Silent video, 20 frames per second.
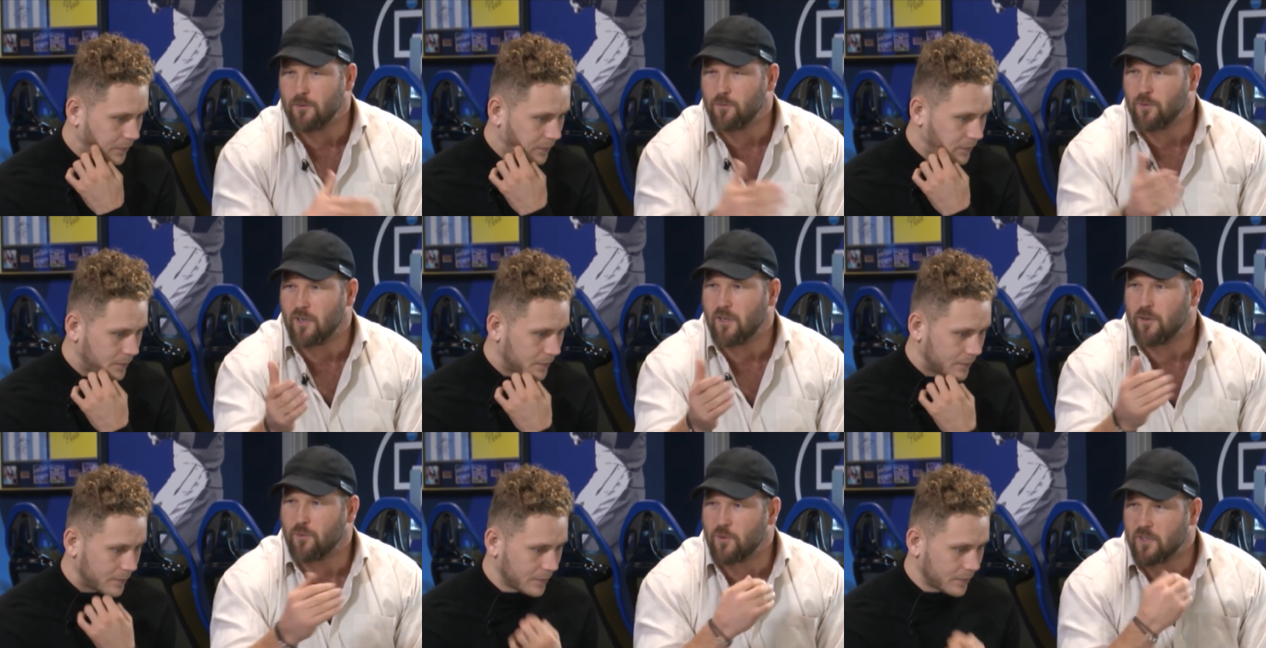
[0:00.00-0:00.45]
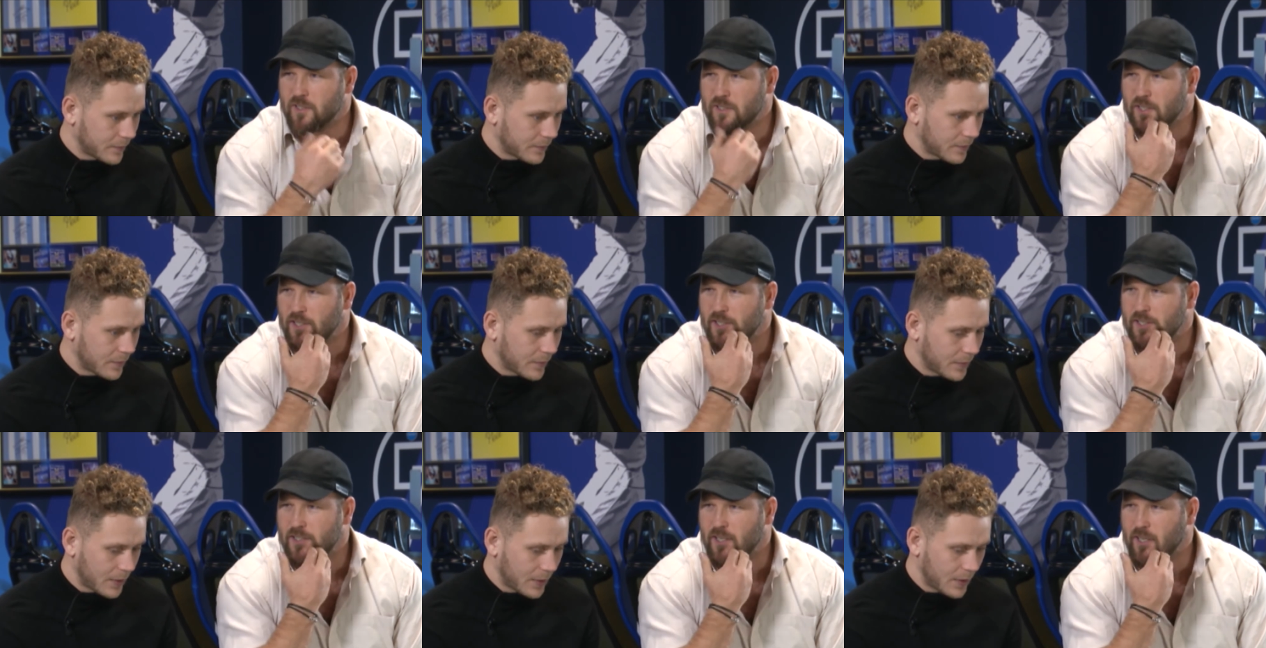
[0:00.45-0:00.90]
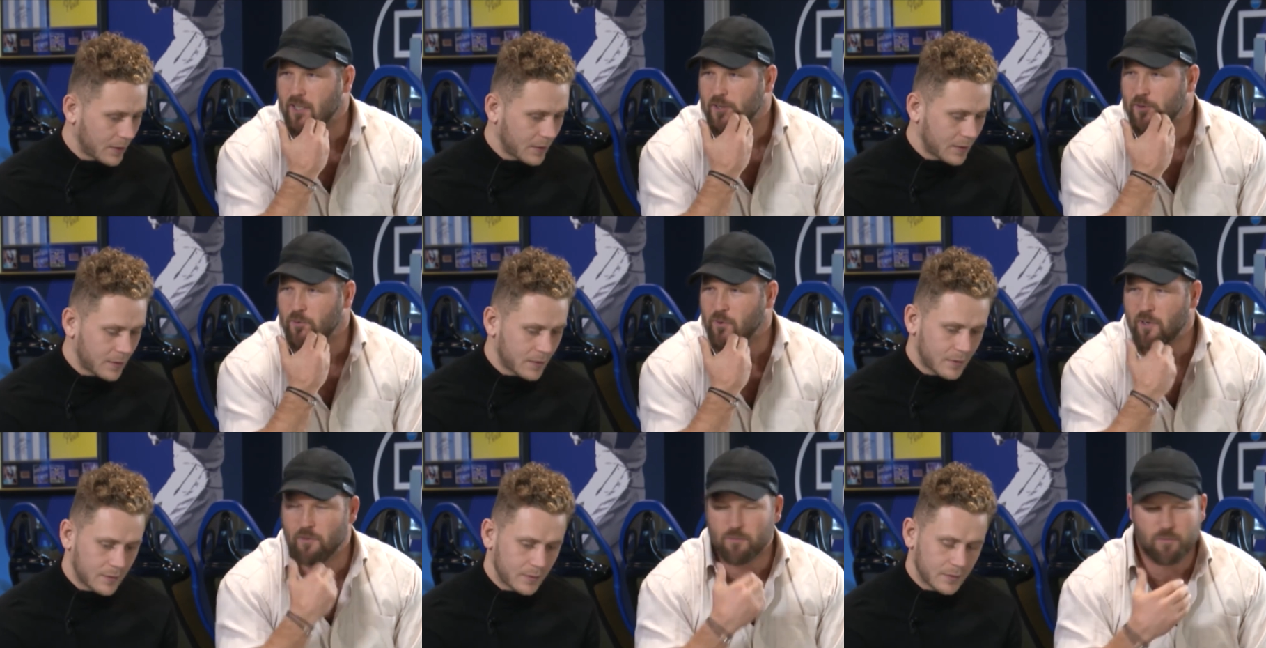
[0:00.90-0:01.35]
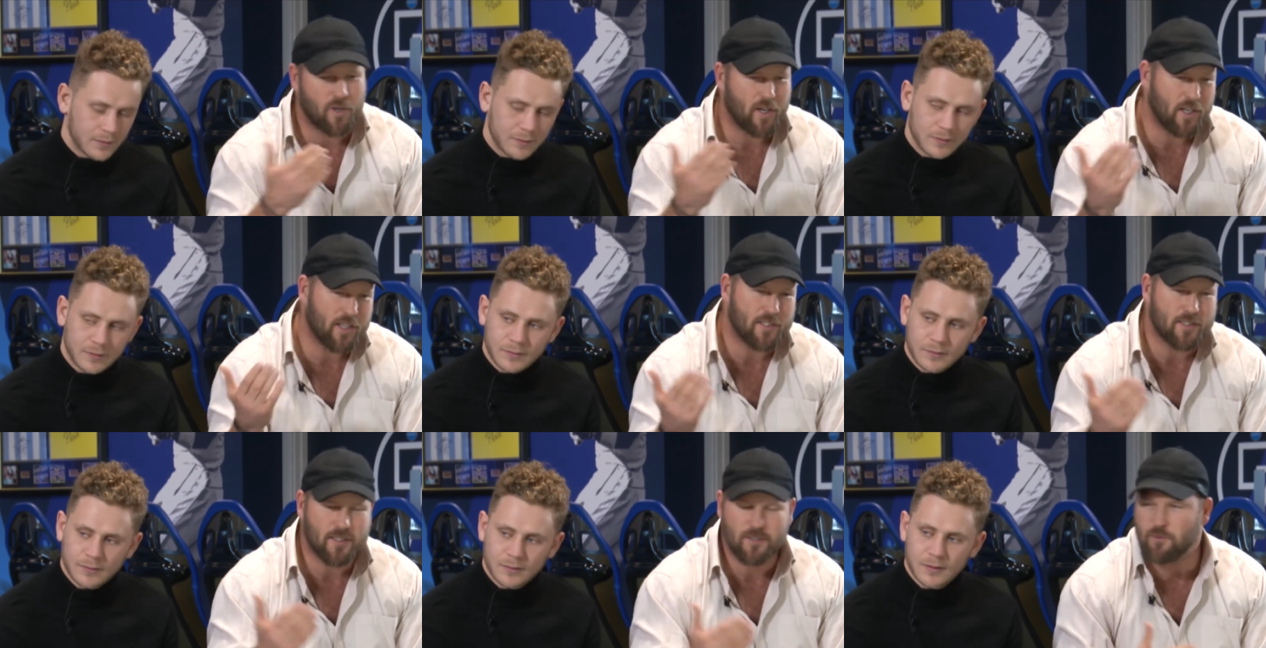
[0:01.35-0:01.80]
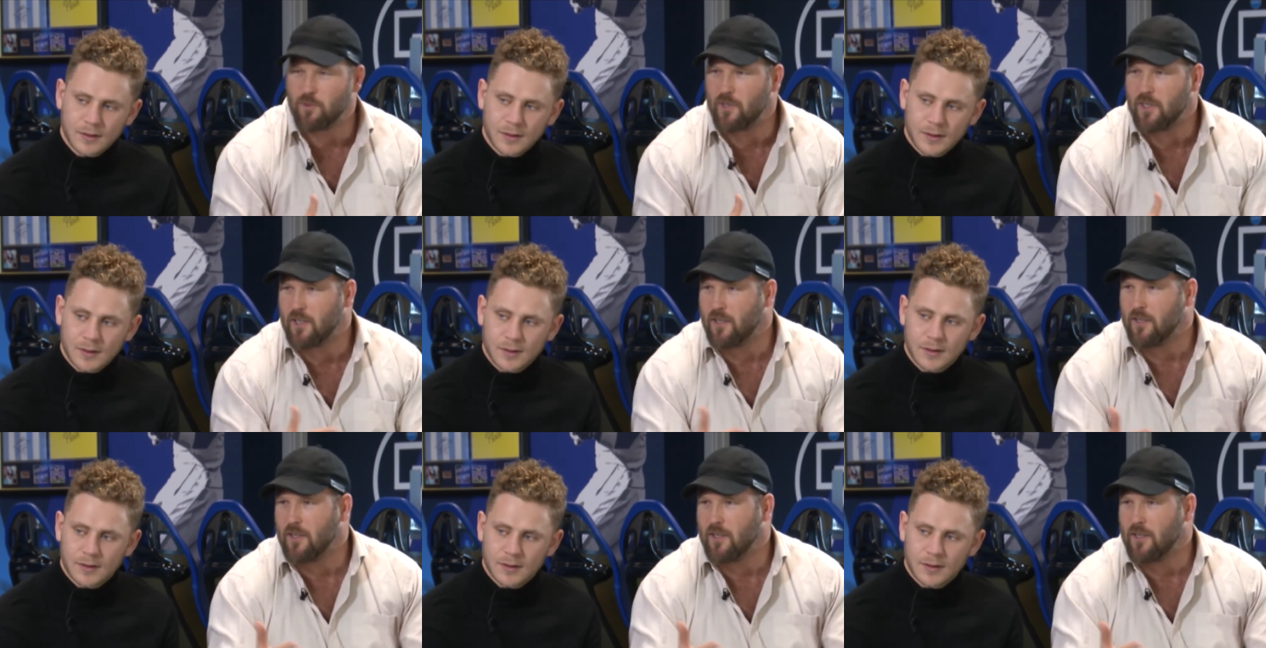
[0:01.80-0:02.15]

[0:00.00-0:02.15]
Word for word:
Speaker 1: uh, we see each other, we embrace, we, you